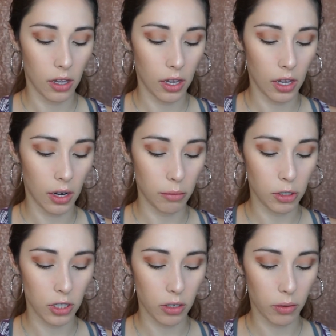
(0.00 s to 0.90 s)
And I'm
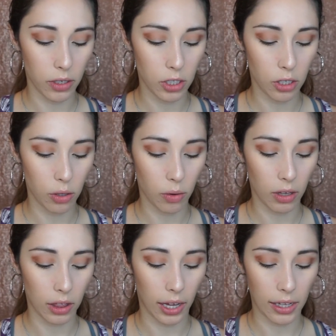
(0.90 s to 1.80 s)
just going to
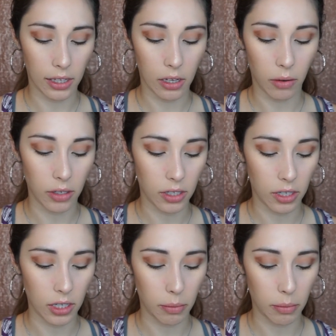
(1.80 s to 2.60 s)
lightly go into this